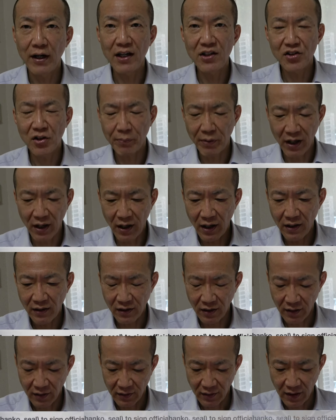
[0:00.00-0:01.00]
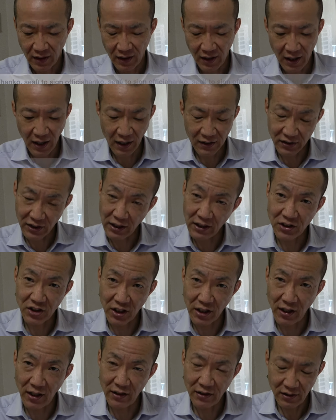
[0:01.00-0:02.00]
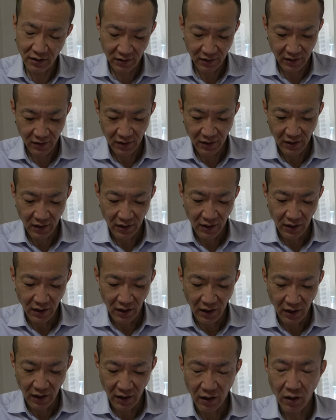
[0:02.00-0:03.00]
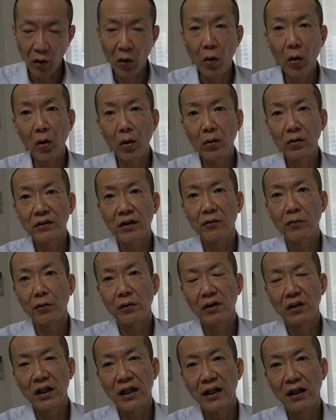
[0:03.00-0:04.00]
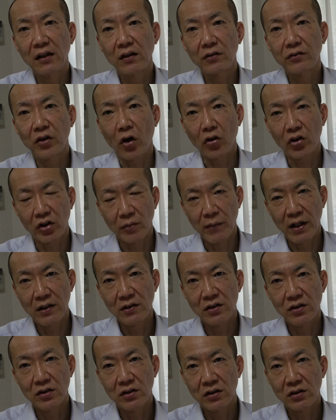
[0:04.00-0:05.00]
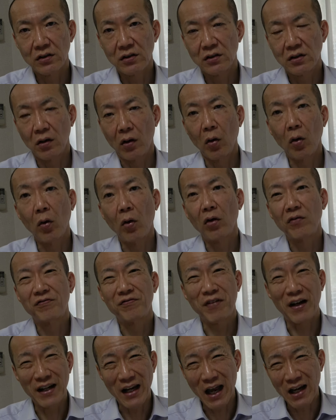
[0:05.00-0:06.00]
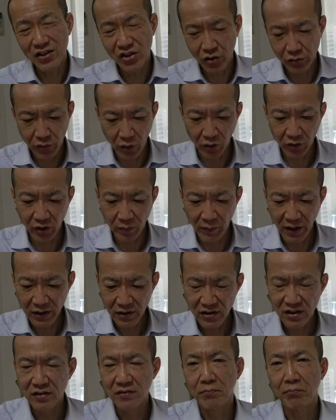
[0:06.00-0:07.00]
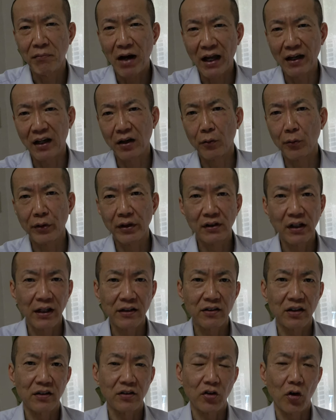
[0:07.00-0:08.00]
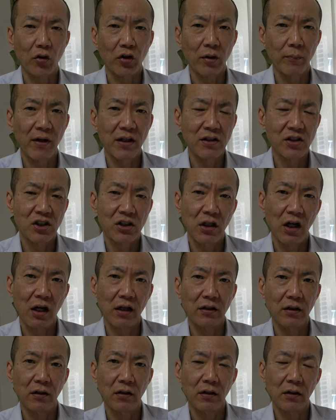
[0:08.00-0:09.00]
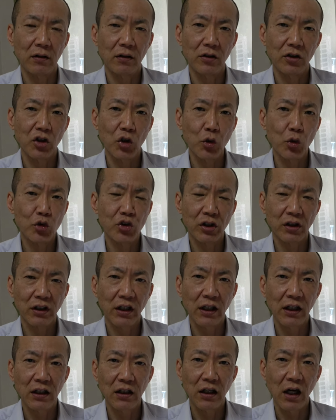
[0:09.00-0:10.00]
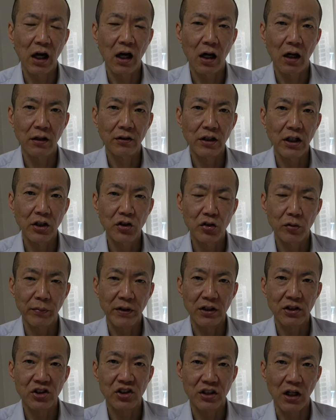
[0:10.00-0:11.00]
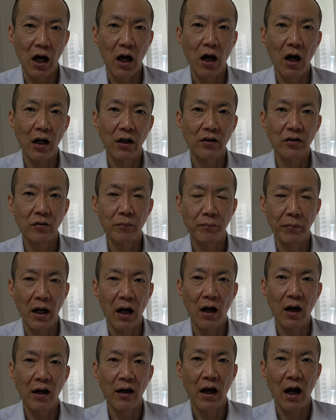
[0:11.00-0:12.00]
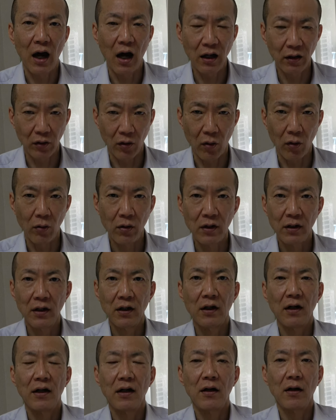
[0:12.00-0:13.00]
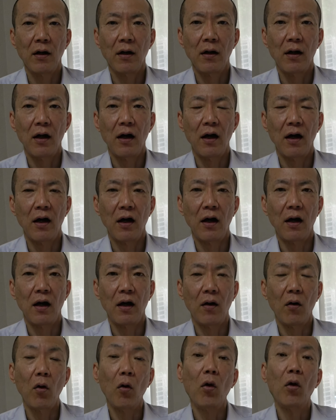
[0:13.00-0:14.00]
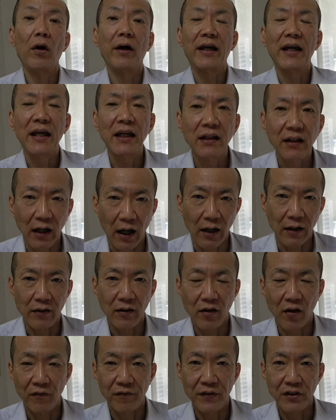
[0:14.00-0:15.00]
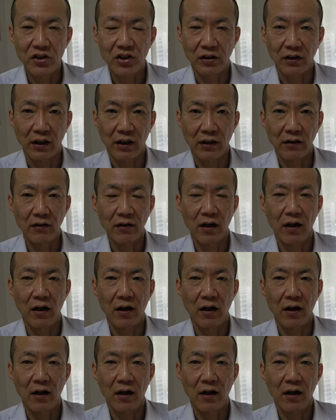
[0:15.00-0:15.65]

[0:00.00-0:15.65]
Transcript: in Japan, as he said, all the legal documents or financial documents, money-related documents, usually need to be signed by hanko. Or inkan officially.